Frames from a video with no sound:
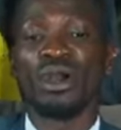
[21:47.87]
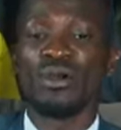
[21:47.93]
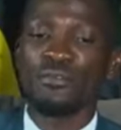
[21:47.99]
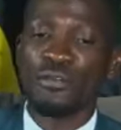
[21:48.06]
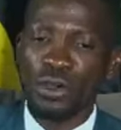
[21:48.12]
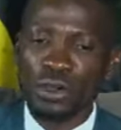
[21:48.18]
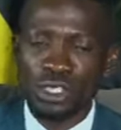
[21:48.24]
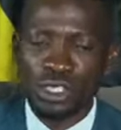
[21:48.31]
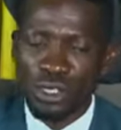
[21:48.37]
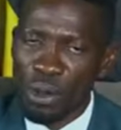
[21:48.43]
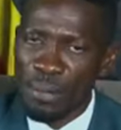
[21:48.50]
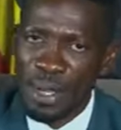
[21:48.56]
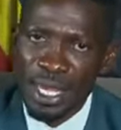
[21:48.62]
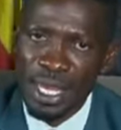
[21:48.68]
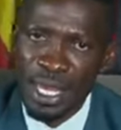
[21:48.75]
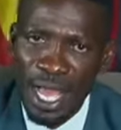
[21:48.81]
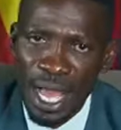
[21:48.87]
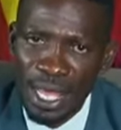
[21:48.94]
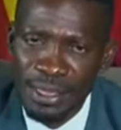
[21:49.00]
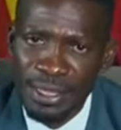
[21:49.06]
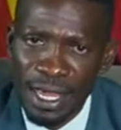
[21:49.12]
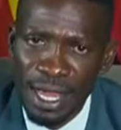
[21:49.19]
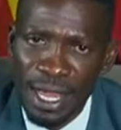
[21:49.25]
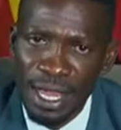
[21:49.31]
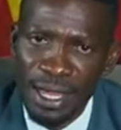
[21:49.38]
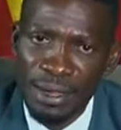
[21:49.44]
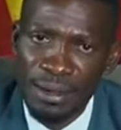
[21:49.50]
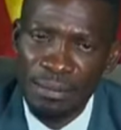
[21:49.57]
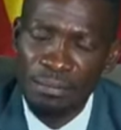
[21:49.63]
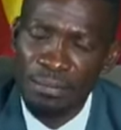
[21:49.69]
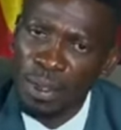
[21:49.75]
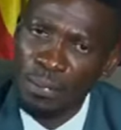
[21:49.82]
Of course, so many other
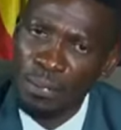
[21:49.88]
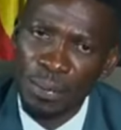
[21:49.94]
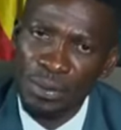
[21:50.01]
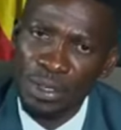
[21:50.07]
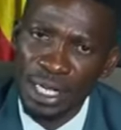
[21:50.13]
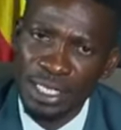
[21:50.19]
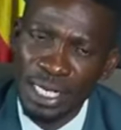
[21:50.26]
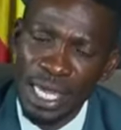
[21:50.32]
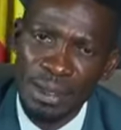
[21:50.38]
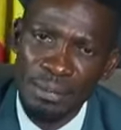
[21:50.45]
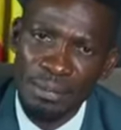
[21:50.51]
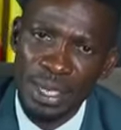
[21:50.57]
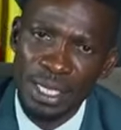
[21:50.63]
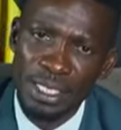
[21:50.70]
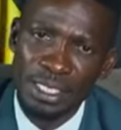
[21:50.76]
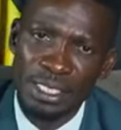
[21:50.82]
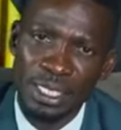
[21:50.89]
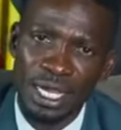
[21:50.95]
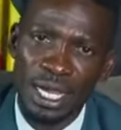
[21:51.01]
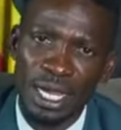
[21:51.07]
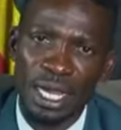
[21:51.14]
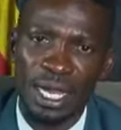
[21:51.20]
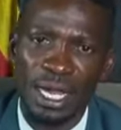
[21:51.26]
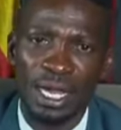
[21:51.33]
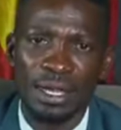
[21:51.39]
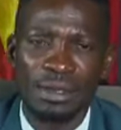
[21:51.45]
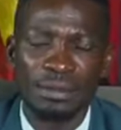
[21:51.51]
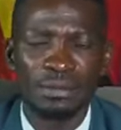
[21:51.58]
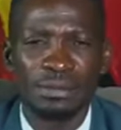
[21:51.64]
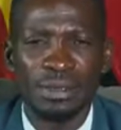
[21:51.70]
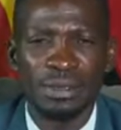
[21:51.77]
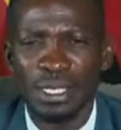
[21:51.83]
people that I met,
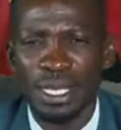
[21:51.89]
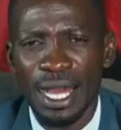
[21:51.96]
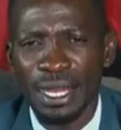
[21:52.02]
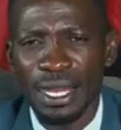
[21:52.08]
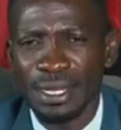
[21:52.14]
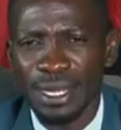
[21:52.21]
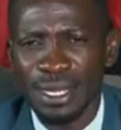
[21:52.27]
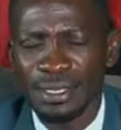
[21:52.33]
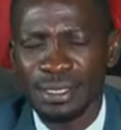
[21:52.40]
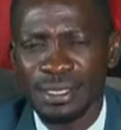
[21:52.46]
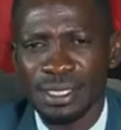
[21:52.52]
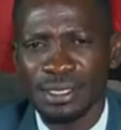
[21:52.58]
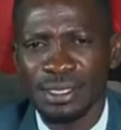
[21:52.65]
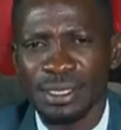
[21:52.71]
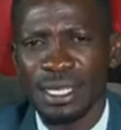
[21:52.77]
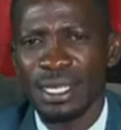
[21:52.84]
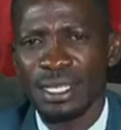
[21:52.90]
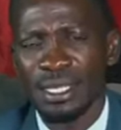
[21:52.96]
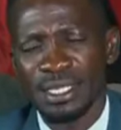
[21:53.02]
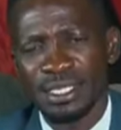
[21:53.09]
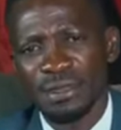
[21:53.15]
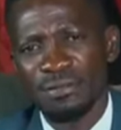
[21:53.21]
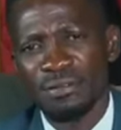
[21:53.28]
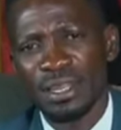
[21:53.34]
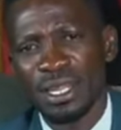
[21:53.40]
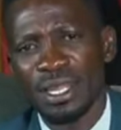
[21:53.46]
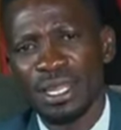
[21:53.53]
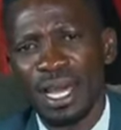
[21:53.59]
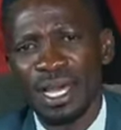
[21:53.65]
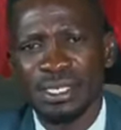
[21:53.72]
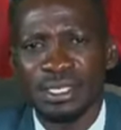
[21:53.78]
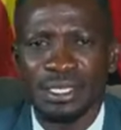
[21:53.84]
the young nurses, there's even a
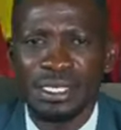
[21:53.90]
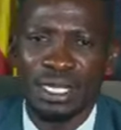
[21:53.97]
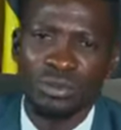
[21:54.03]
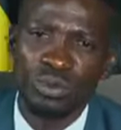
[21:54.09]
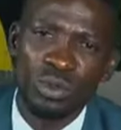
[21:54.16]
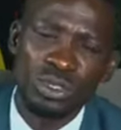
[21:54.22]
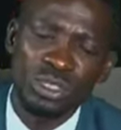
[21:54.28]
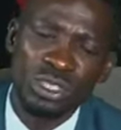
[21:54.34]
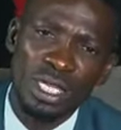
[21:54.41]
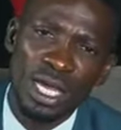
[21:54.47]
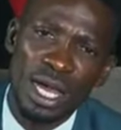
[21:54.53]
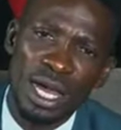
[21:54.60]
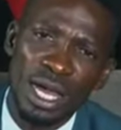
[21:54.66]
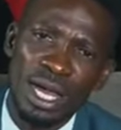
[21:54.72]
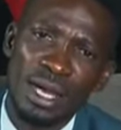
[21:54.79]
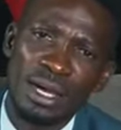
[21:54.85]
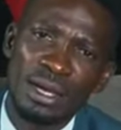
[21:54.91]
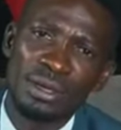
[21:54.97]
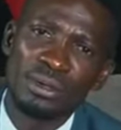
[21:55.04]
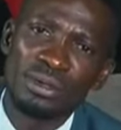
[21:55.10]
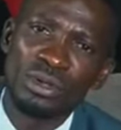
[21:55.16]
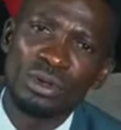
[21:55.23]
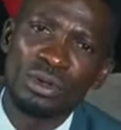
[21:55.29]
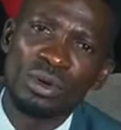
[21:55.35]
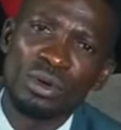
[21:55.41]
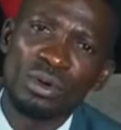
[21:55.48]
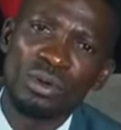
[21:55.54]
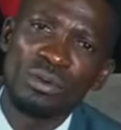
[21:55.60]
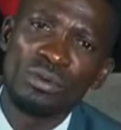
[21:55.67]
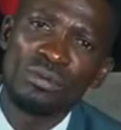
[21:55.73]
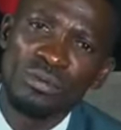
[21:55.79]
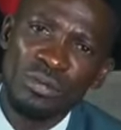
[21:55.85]
nurse that was, you
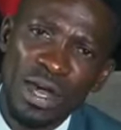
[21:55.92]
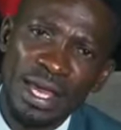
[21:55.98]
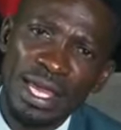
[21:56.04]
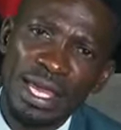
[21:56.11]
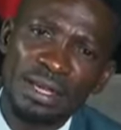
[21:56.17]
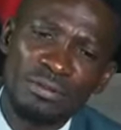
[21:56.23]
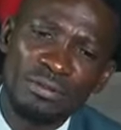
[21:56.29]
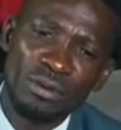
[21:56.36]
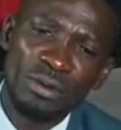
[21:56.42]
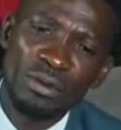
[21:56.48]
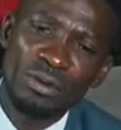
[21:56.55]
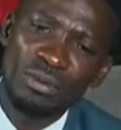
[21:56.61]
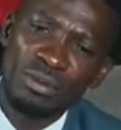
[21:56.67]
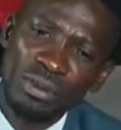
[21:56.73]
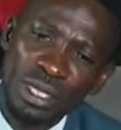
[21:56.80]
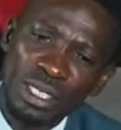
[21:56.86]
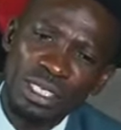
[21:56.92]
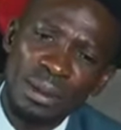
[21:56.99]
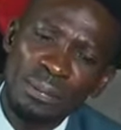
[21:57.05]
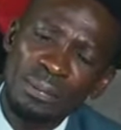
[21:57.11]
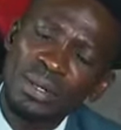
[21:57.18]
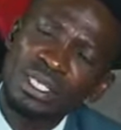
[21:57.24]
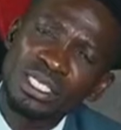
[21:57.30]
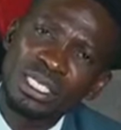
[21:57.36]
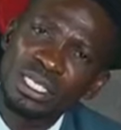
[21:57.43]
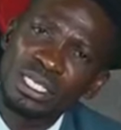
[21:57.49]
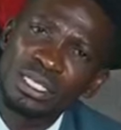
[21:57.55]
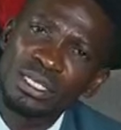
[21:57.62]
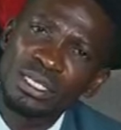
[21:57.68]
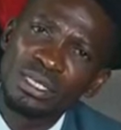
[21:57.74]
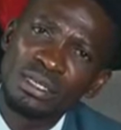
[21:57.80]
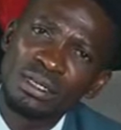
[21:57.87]
know, fired for
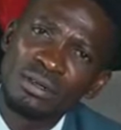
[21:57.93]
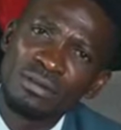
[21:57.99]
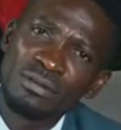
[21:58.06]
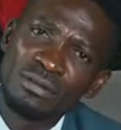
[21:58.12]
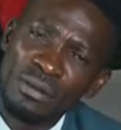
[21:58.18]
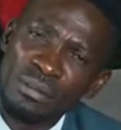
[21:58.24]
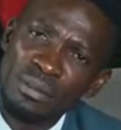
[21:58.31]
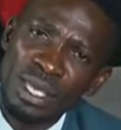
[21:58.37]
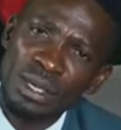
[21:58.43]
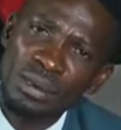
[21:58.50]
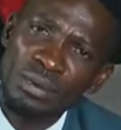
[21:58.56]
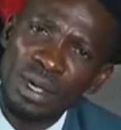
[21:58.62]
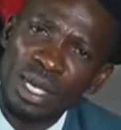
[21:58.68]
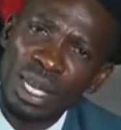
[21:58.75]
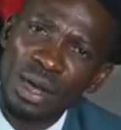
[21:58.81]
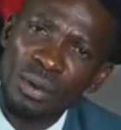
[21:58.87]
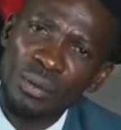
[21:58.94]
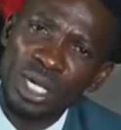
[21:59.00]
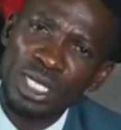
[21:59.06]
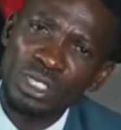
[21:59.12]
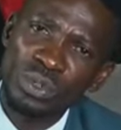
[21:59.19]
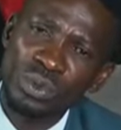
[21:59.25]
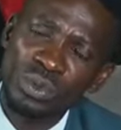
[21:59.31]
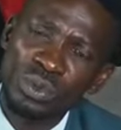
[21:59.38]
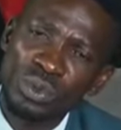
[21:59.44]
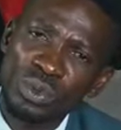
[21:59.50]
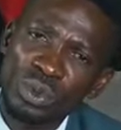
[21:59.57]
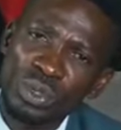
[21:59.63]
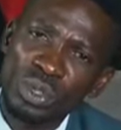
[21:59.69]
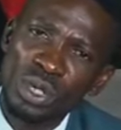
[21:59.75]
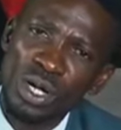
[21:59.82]
interpreting for me when I went to,